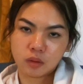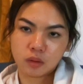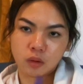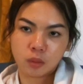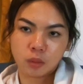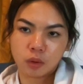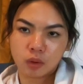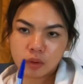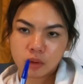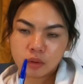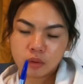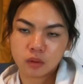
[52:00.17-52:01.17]
You both
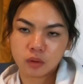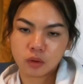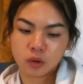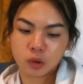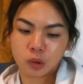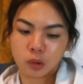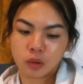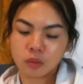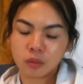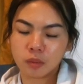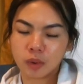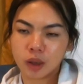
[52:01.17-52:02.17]
should
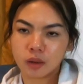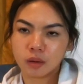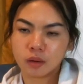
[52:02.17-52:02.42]
meet